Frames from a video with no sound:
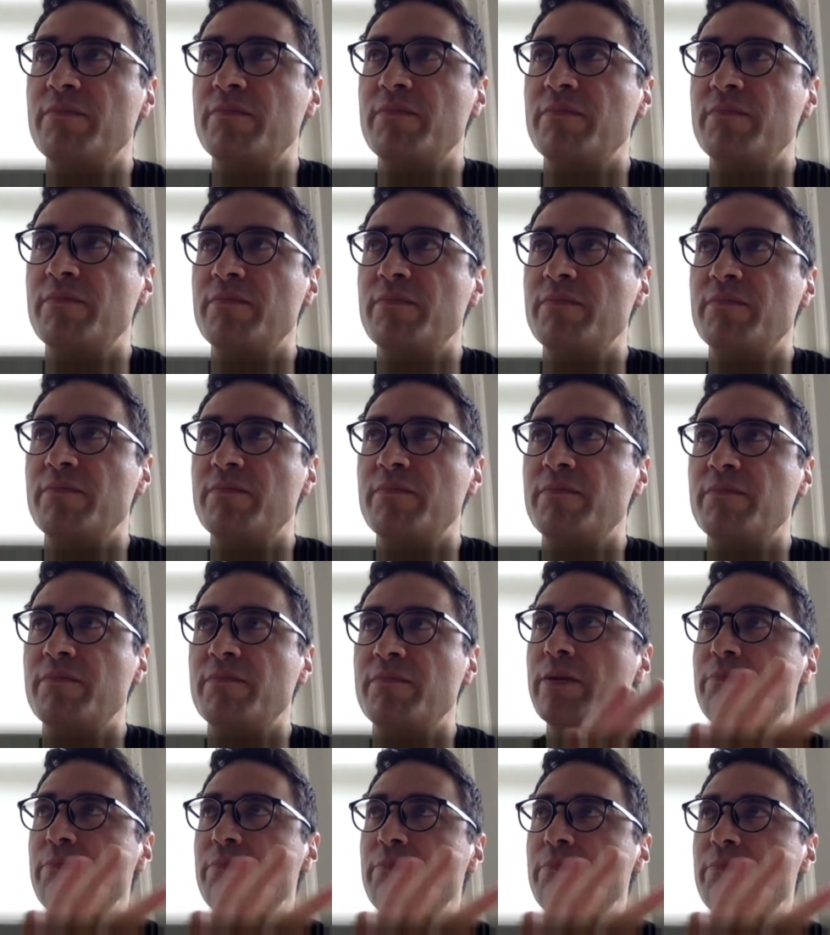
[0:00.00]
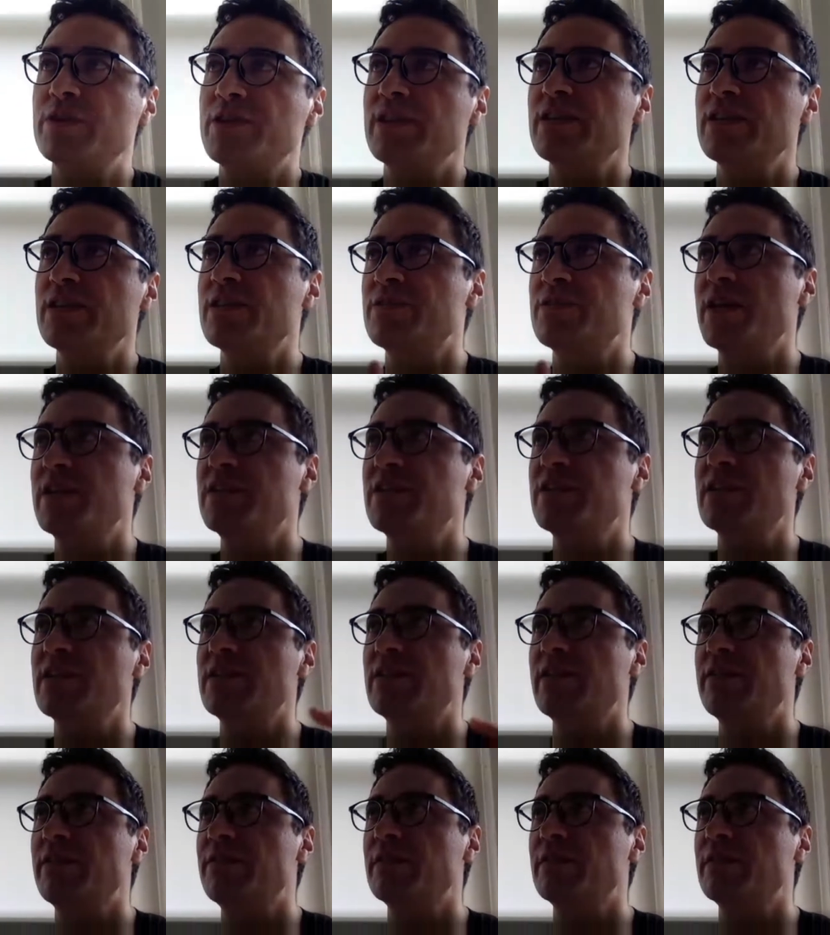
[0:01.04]
What I presented is basically
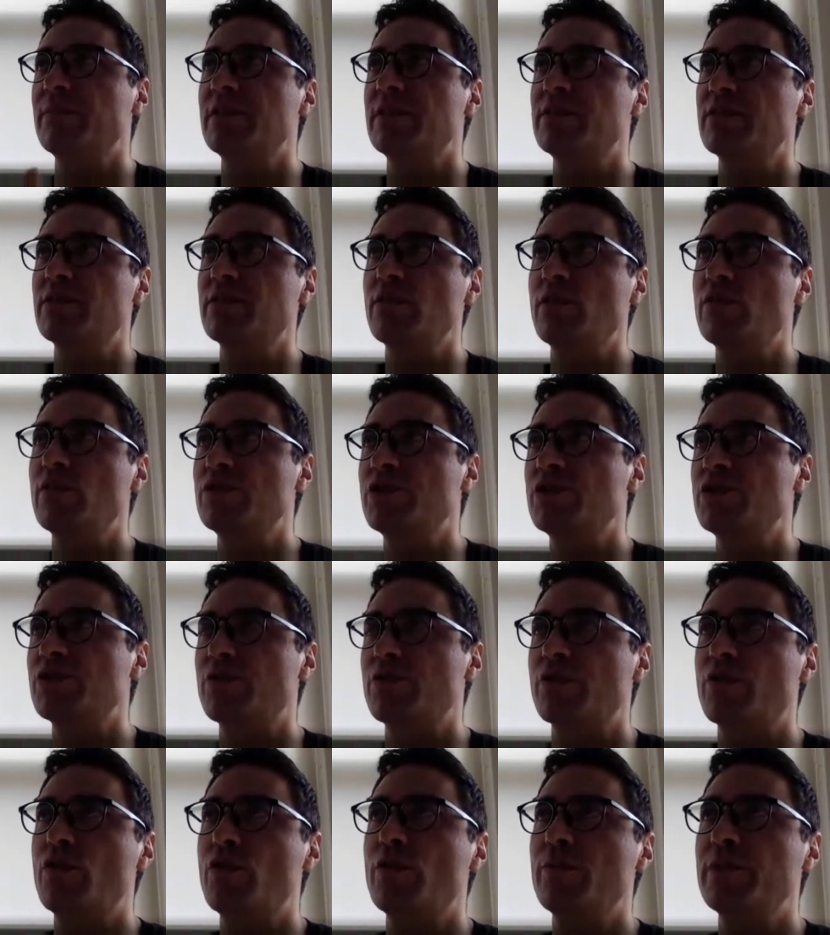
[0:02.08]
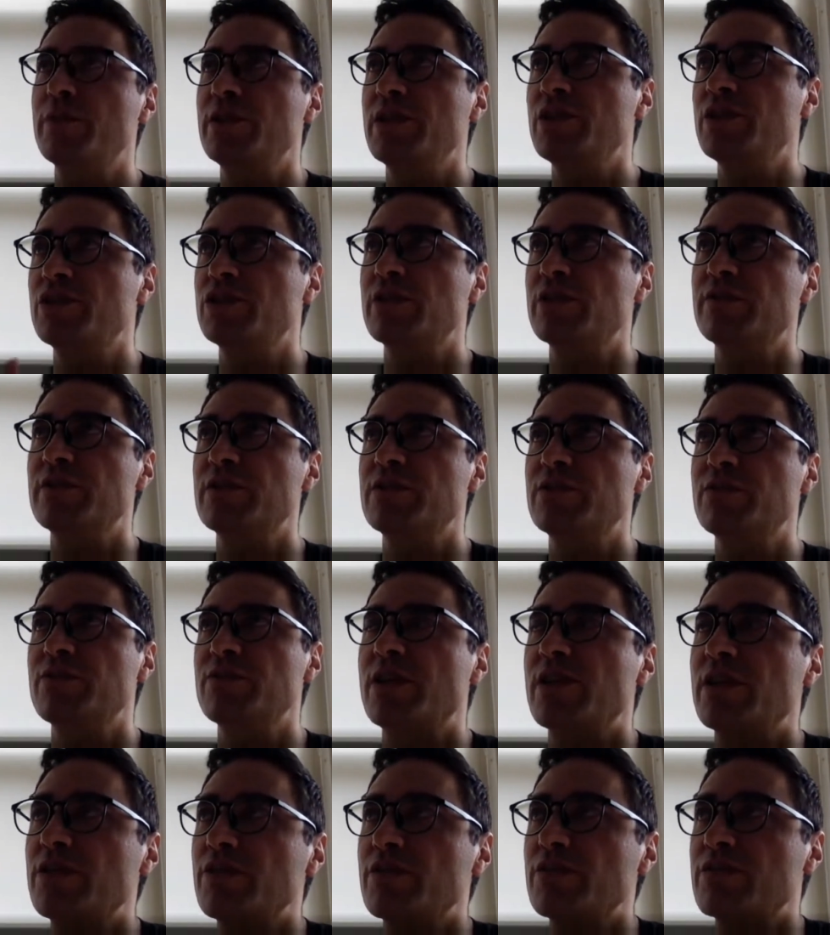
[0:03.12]
different methodologies or a combination of this you can
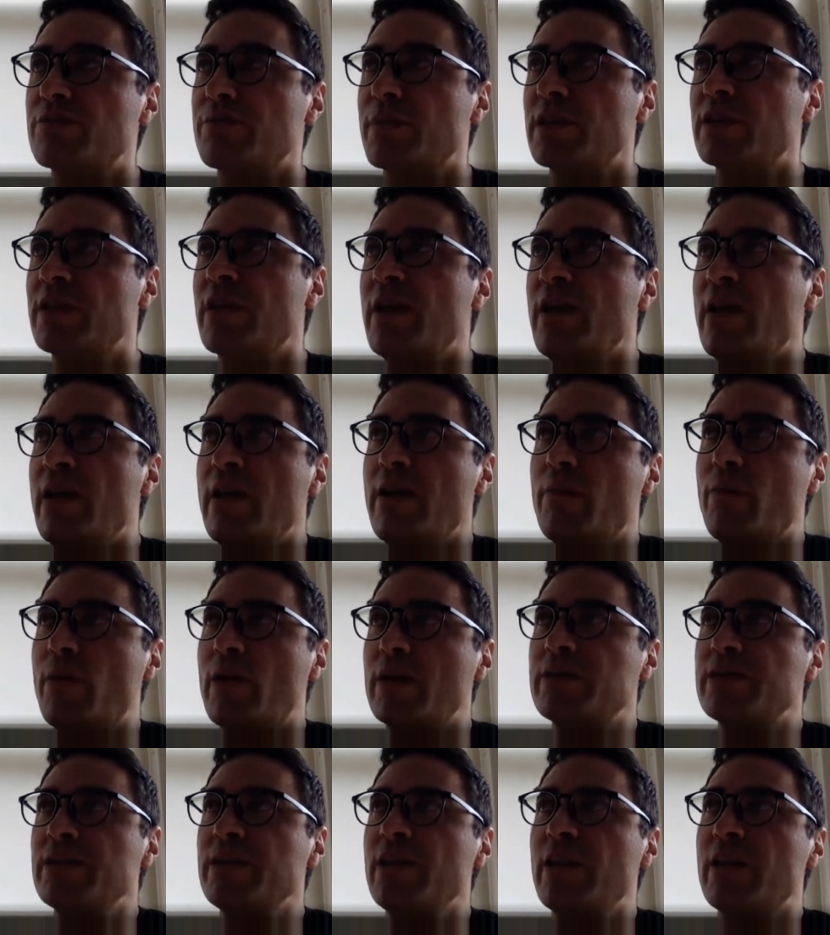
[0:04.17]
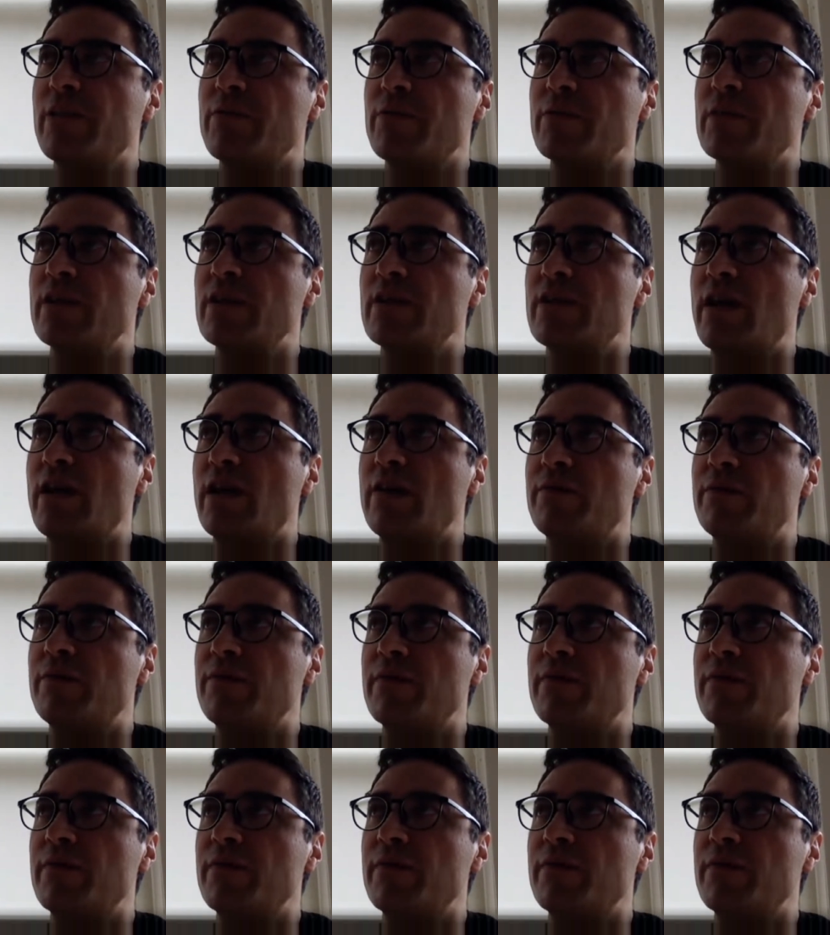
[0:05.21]
use. But one thing I really love